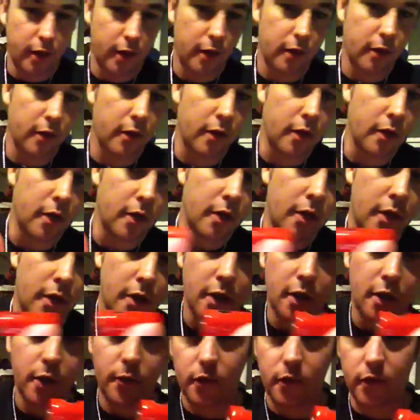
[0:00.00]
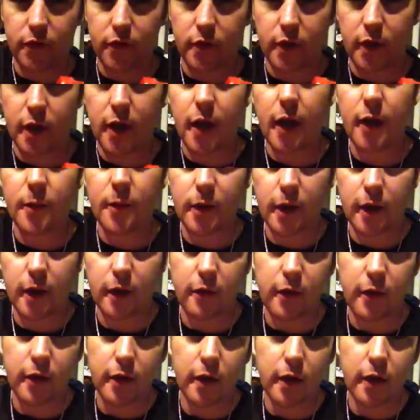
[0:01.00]
down. I'm using an
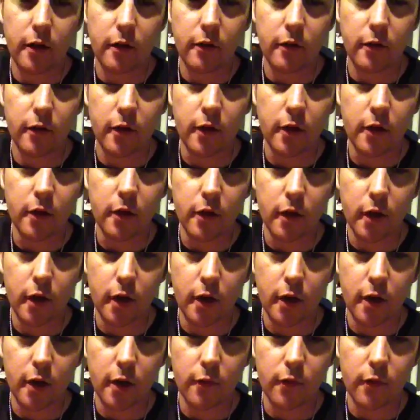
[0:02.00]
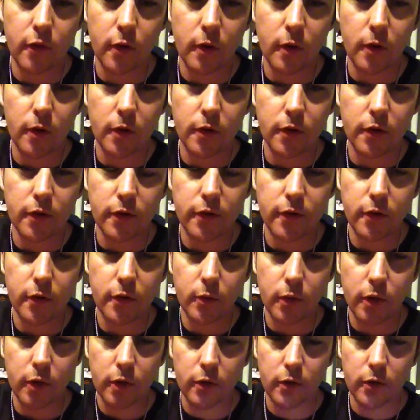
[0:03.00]
iPad right to record this, so
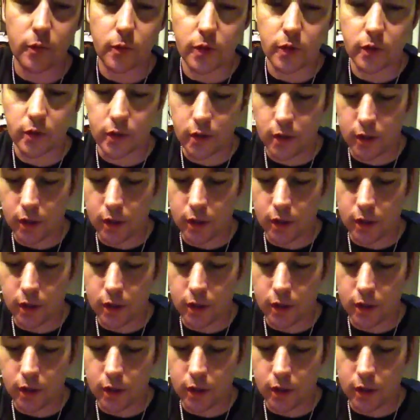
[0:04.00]
bear with me.